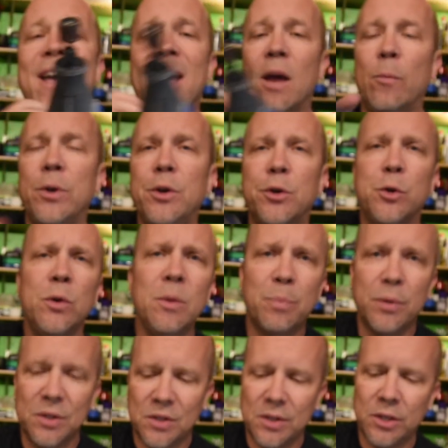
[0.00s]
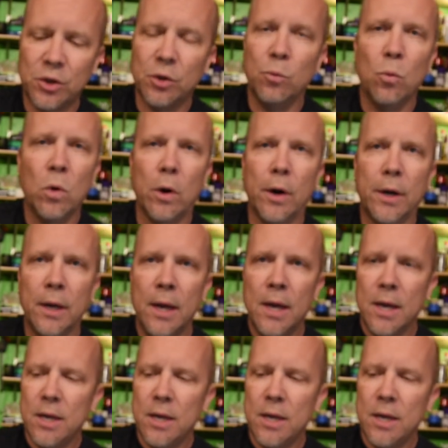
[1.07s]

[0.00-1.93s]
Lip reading: And when you're doing precision work,